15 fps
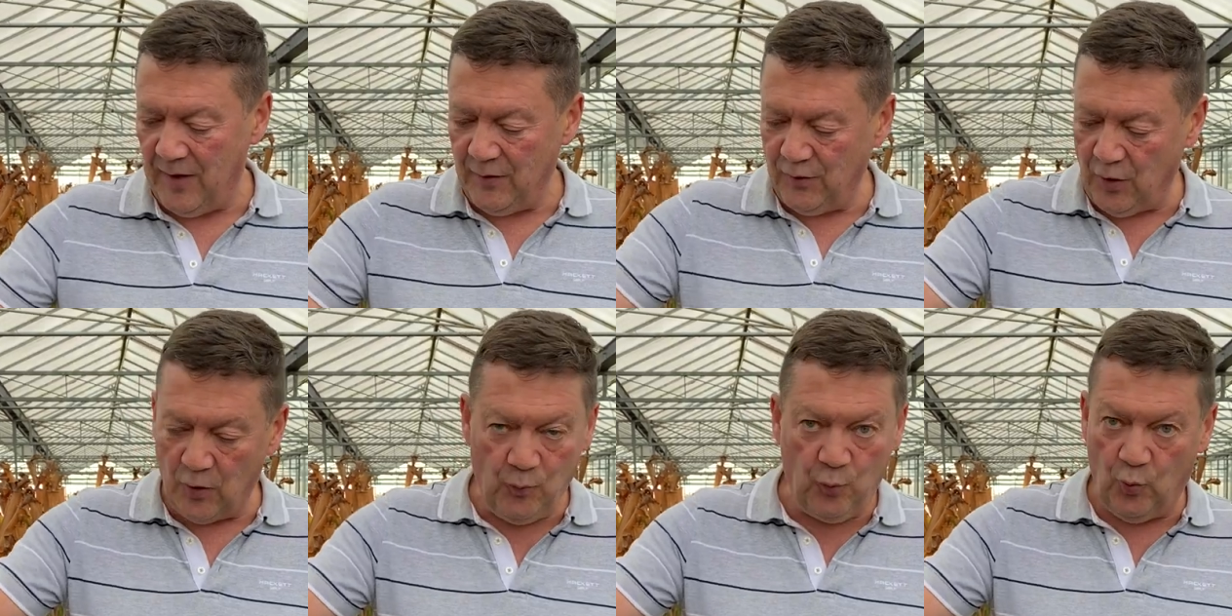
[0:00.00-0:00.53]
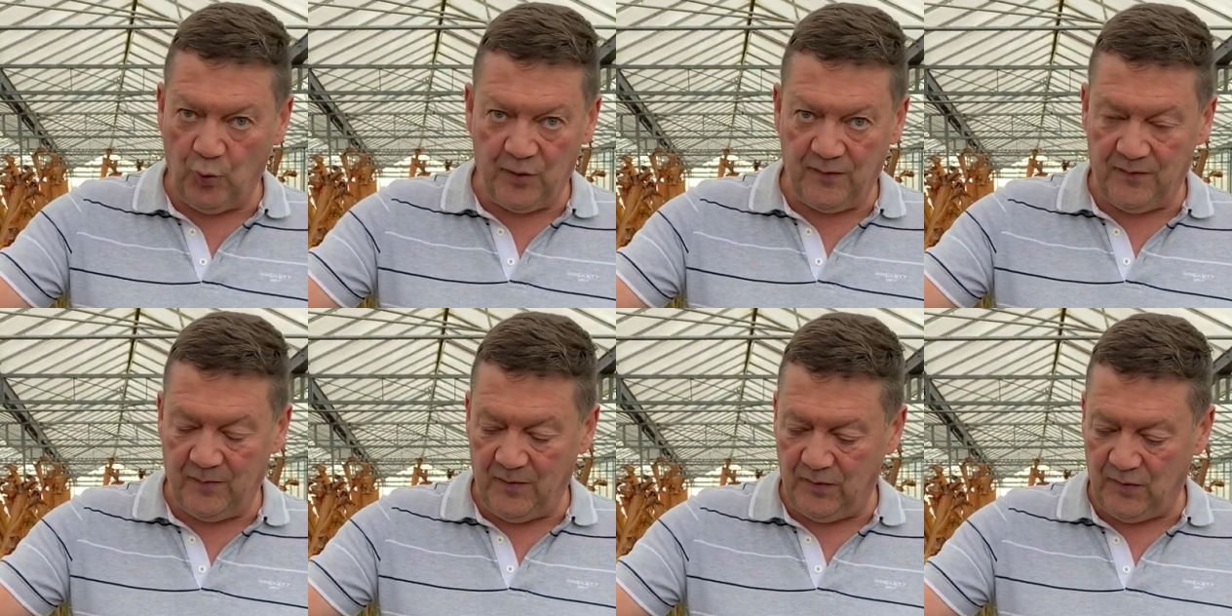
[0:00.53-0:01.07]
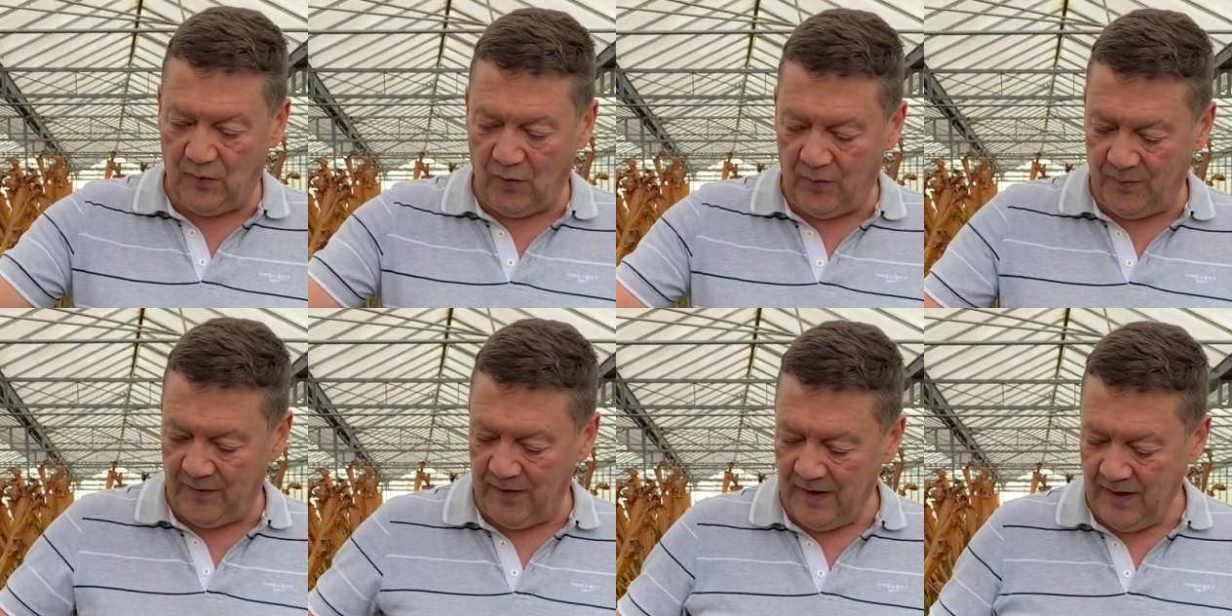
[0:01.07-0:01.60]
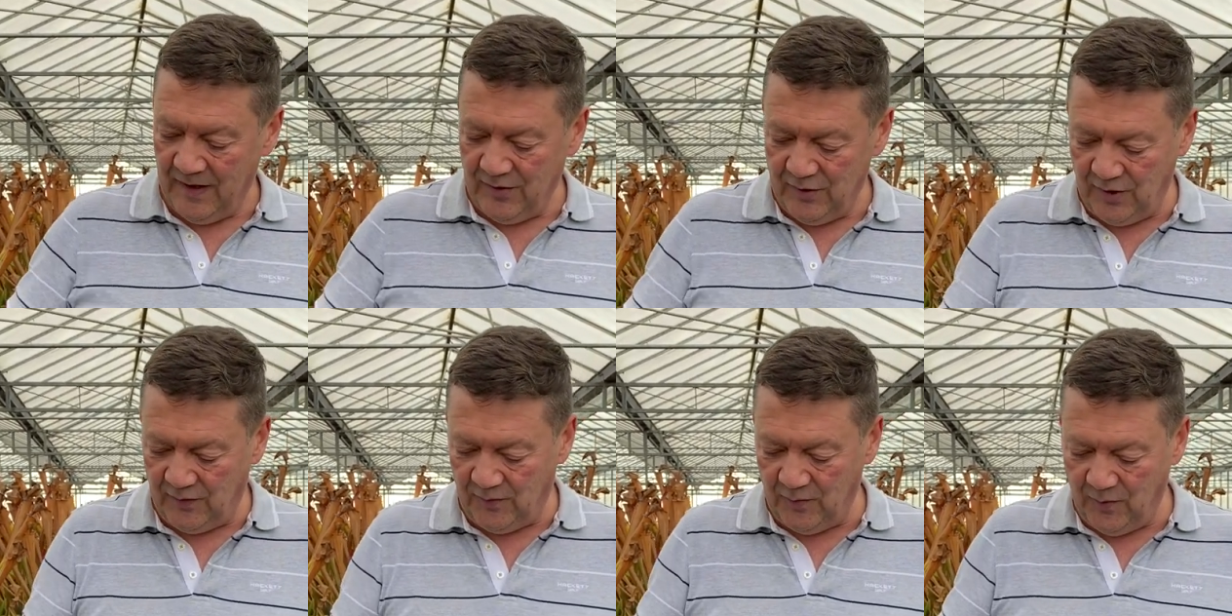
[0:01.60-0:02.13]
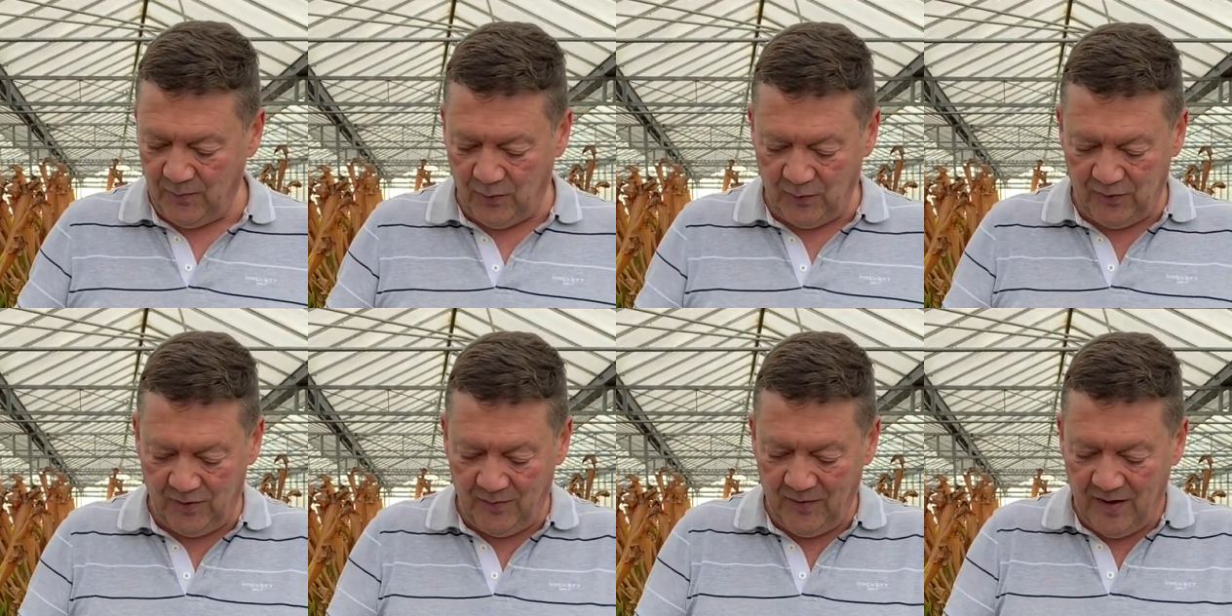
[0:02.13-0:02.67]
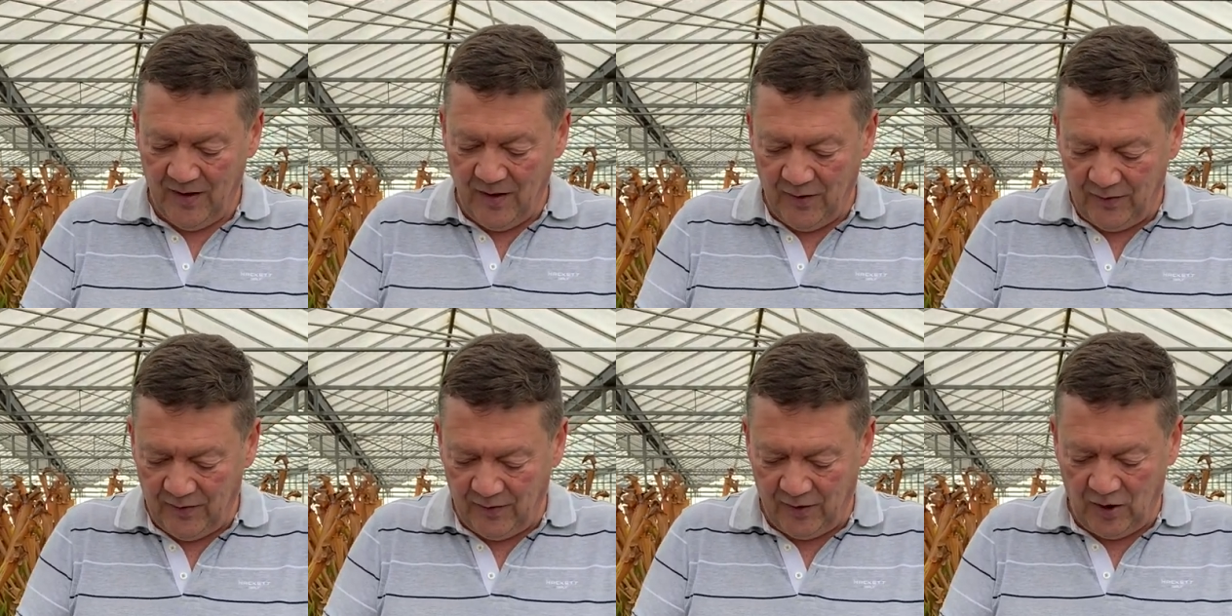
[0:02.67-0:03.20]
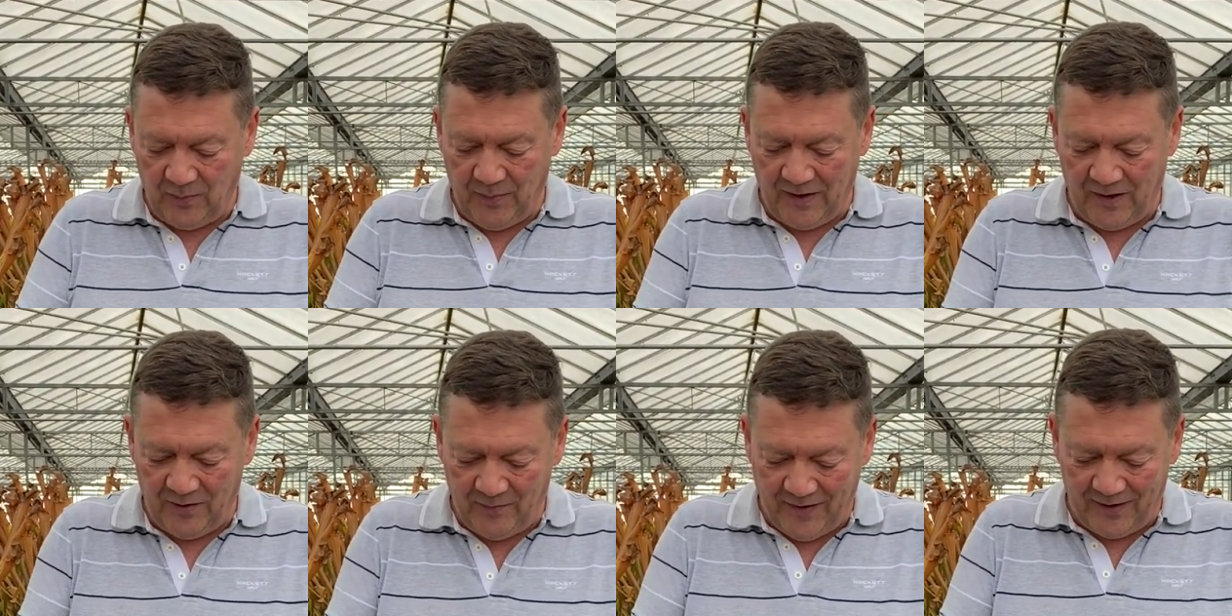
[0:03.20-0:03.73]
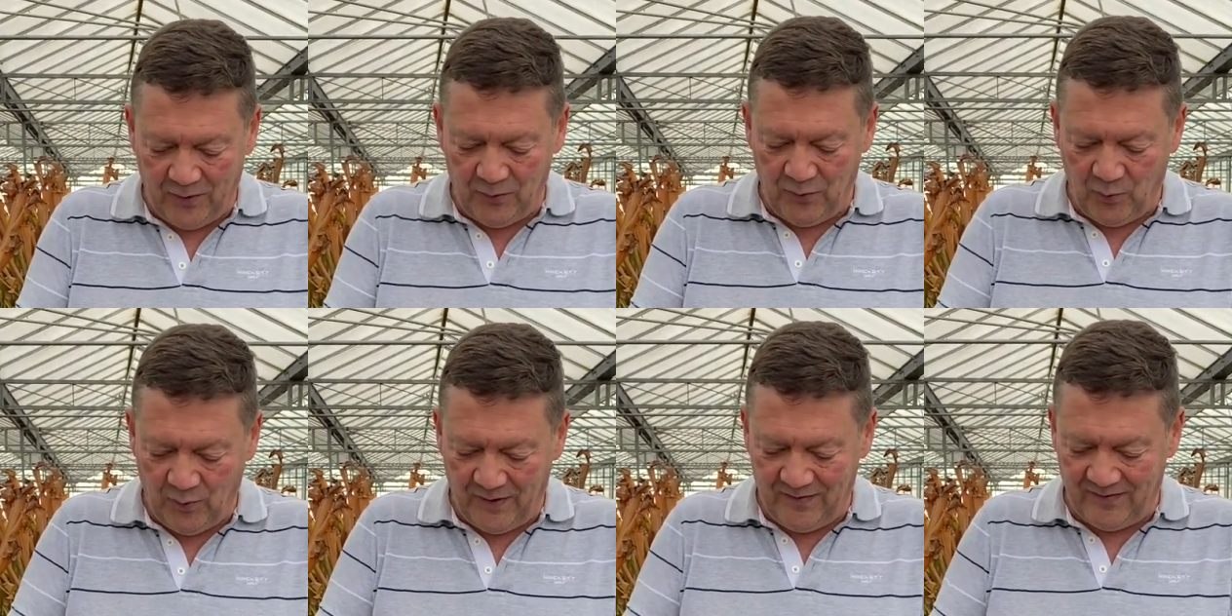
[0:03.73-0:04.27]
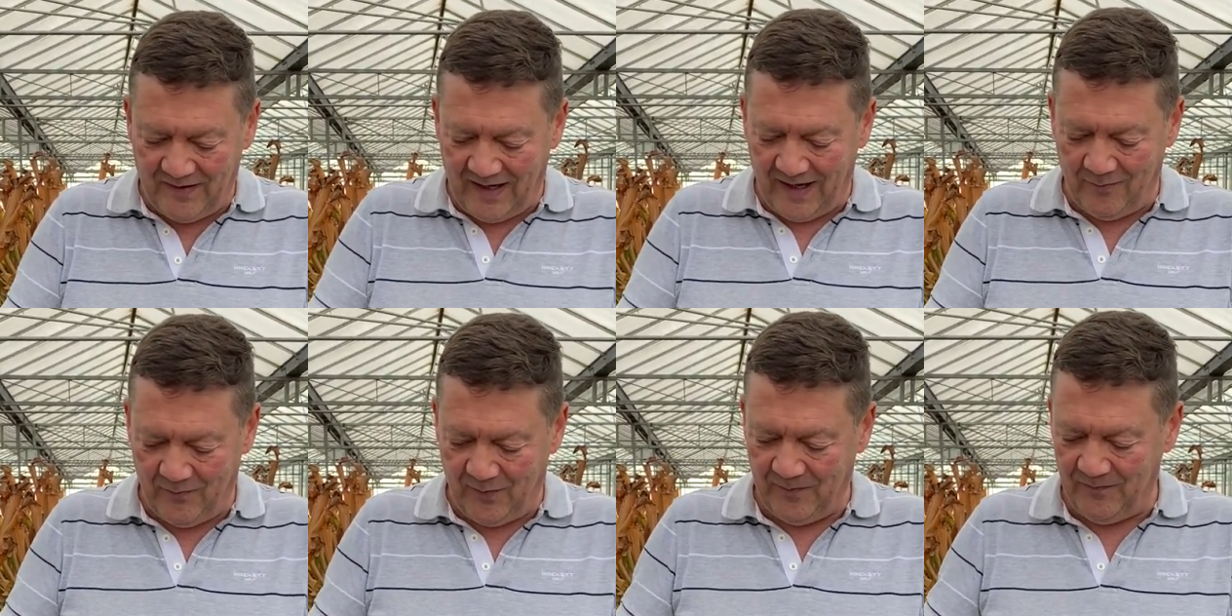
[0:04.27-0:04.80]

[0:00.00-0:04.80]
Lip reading: Don't water from the top, just from the bottom, so the capillary mat is always damp.